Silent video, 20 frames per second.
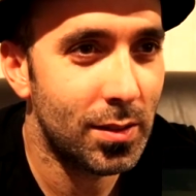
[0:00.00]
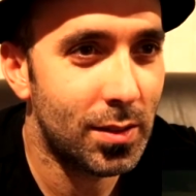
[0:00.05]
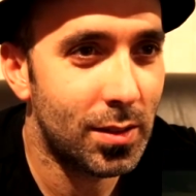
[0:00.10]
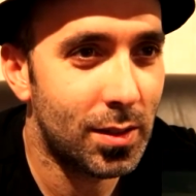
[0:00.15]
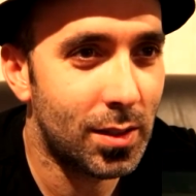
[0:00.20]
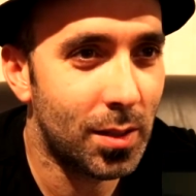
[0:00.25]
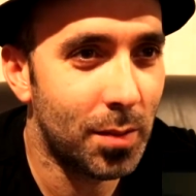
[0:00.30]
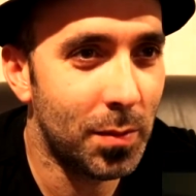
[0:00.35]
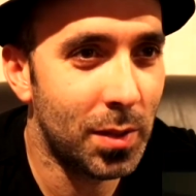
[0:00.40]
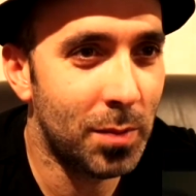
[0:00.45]

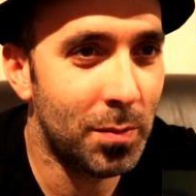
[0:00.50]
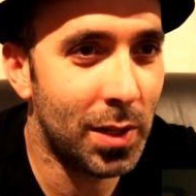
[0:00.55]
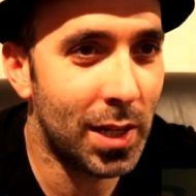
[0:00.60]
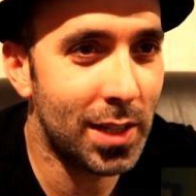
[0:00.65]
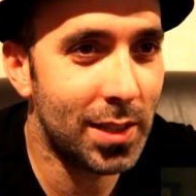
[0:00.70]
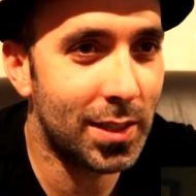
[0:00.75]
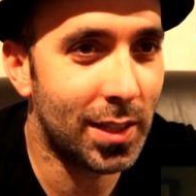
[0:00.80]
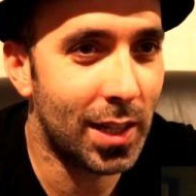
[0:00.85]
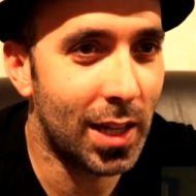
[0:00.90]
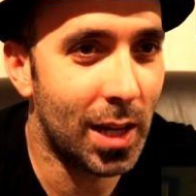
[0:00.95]
something
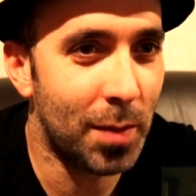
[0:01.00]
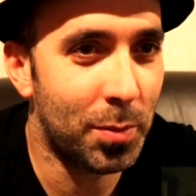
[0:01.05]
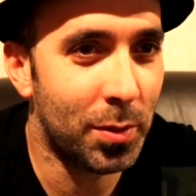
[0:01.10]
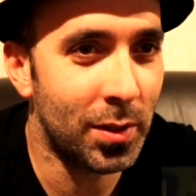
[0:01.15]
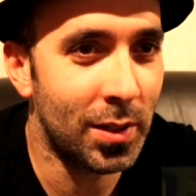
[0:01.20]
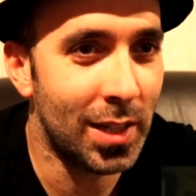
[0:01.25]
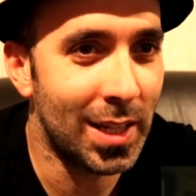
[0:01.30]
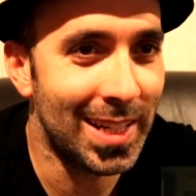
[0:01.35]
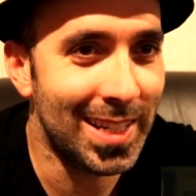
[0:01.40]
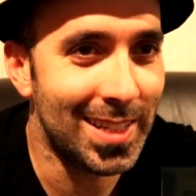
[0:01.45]
bad's gonna
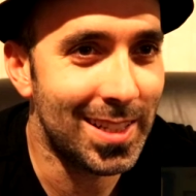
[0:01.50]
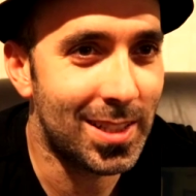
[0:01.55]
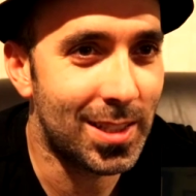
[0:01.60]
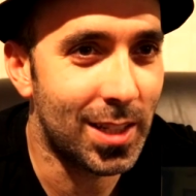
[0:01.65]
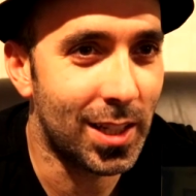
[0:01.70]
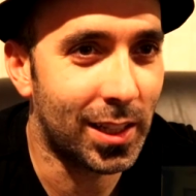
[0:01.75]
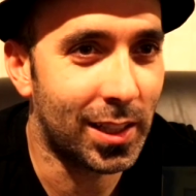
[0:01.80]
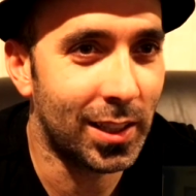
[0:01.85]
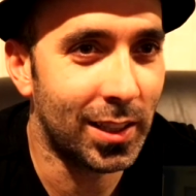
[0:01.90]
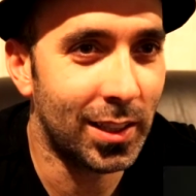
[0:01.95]
happen any
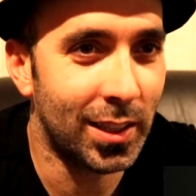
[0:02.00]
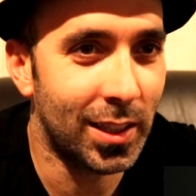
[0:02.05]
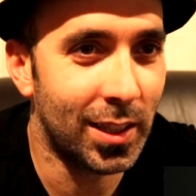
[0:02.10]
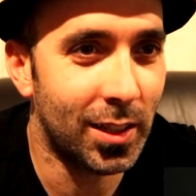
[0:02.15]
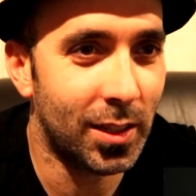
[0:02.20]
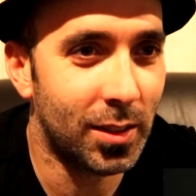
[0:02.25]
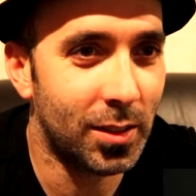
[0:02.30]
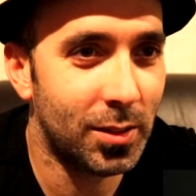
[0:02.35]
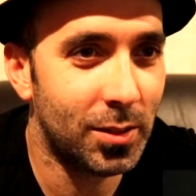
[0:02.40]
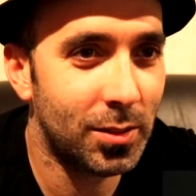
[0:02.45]
second
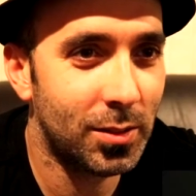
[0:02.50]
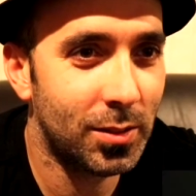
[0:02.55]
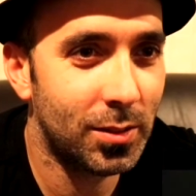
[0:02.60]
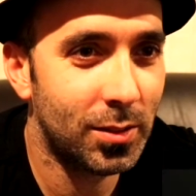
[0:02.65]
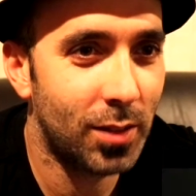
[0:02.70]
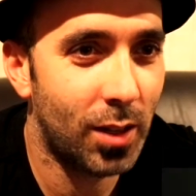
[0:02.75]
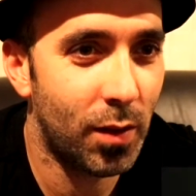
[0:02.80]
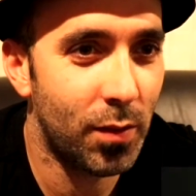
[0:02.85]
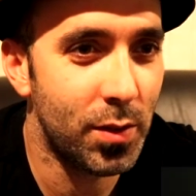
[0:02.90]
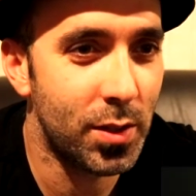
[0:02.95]
now,
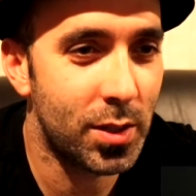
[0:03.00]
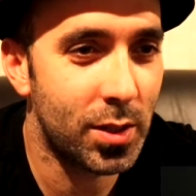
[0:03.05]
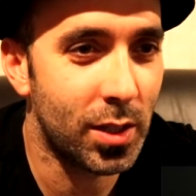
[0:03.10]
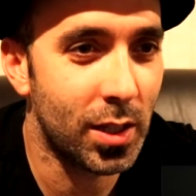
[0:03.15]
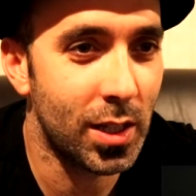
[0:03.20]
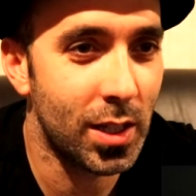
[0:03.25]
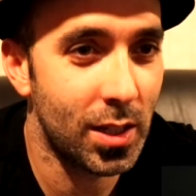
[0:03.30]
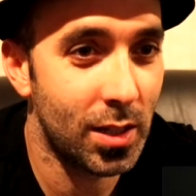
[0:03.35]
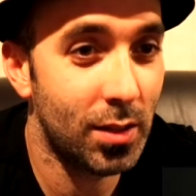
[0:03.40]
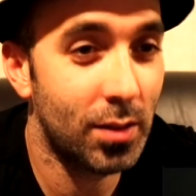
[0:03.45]

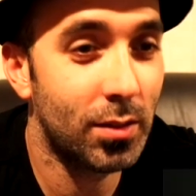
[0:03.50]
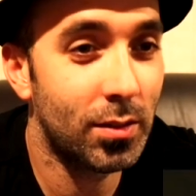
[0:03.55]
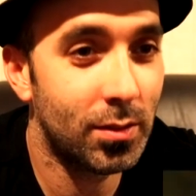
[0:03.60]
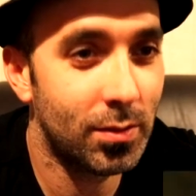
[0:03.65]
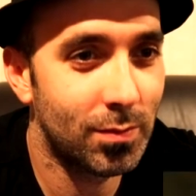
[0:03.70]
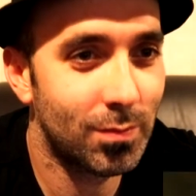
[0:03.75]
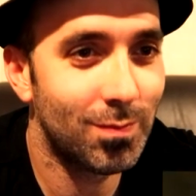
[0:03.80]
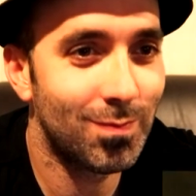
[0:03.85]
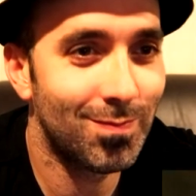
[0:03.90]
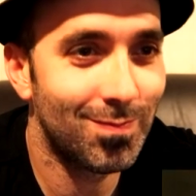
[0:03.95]
obviously. Your
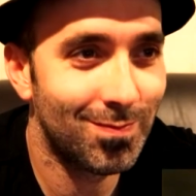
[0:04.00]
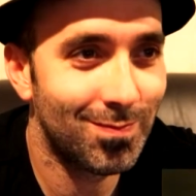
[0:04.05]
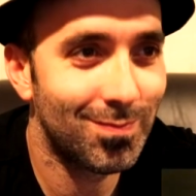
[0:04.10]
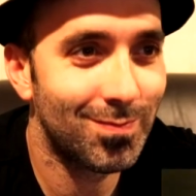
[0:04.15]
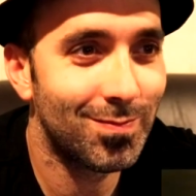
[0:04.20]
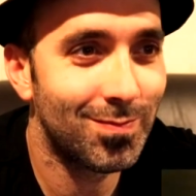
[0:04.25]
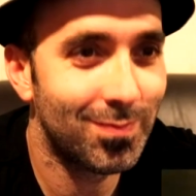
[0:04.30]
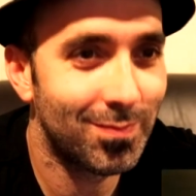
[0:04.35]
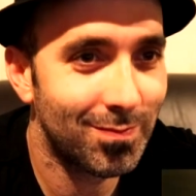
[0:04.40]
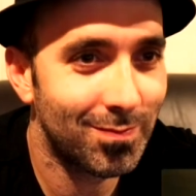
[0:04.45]
photos are
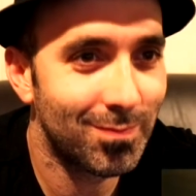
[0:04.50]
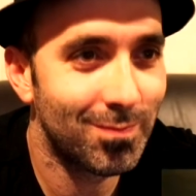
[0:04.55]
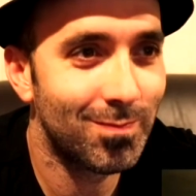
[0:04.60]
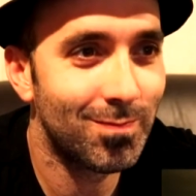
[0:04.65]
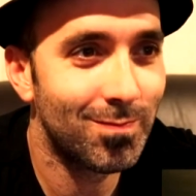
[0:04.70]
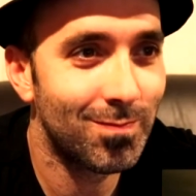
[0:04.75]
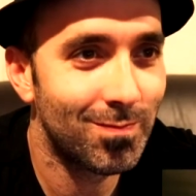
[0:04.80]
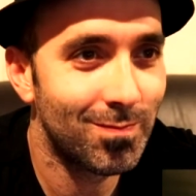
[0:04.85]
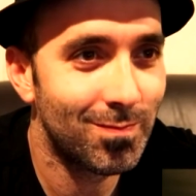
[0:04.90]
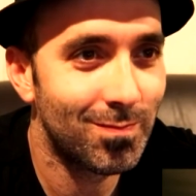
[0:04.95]
lovely, Miss
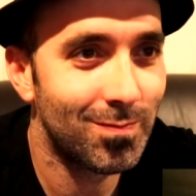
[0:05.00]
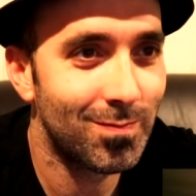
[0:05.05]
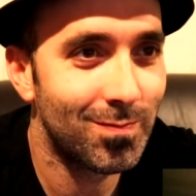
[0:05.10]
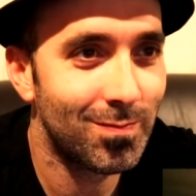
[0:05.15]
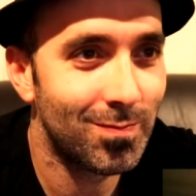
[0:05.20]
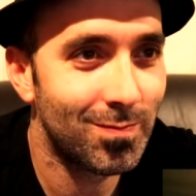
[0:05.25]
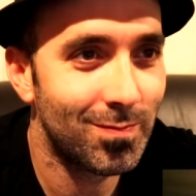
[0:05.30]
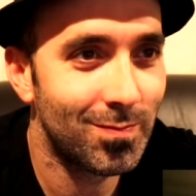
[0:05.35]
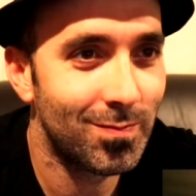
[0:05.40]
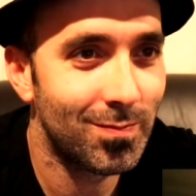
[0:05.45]
Kersh.
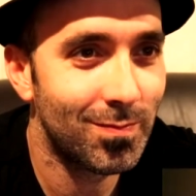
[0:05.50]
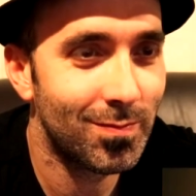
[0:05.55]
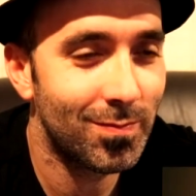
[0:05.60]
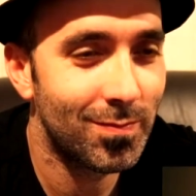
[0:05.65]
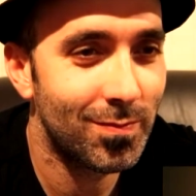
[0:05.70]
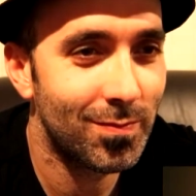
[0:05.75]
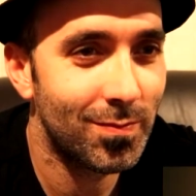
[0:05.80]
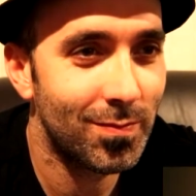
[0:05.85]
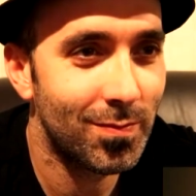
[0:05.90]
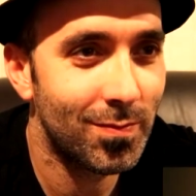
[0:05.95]
Uh, are
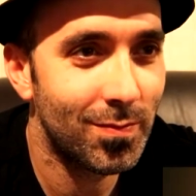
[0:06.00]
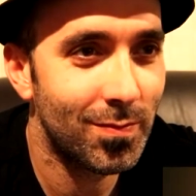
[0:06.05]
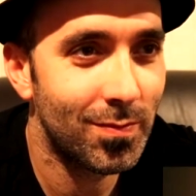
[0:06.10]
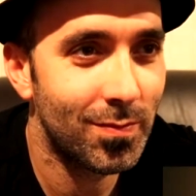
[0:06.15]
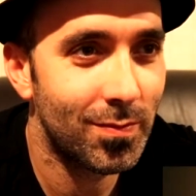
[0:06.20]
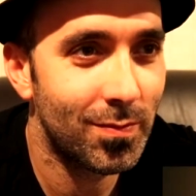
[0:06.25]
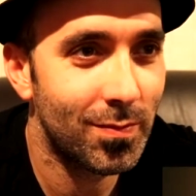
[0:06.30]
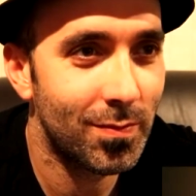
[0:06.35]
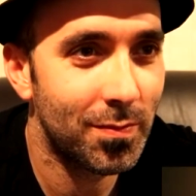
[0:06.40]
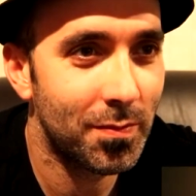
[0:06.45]
these your
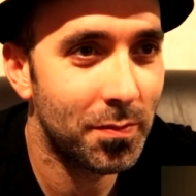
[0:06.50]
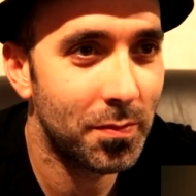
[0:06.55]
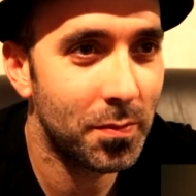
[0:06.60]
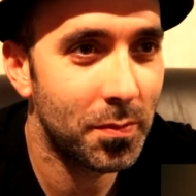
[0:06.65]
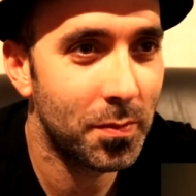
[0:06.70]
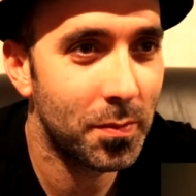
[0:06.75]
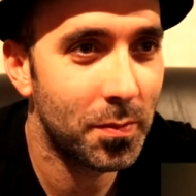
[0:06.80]
family? My